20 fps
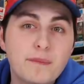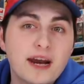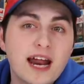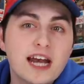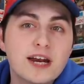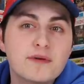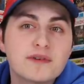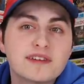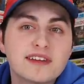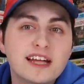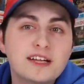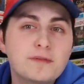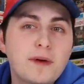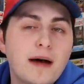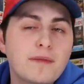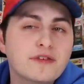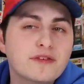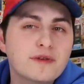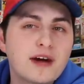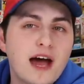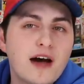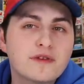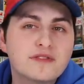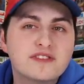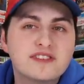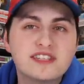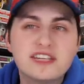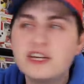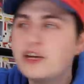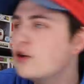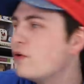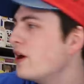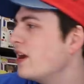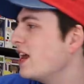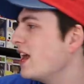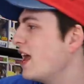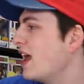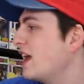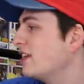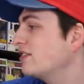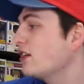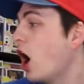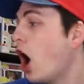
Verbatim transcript: But anyways, let's pop this one out, see who it is.